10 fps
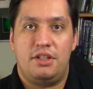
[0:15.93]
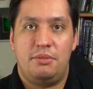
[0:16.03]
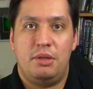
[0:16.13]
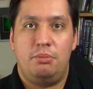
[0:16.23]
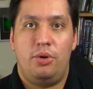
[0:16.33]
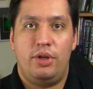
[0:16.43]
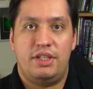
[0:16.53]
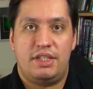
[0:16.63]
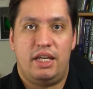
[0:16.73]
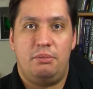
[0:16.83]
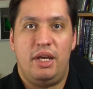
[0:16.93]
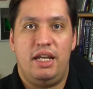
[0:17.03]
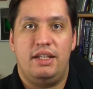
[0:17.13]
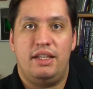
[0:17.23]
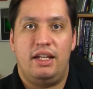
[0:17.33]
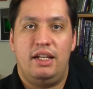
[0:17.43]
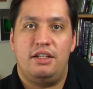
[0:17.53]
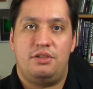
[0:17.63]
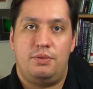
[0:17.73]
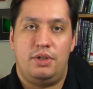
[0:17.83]
some of the points that I made in that
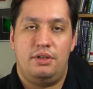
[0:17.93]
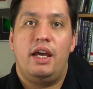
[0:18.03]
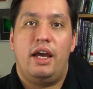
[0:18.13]
last one,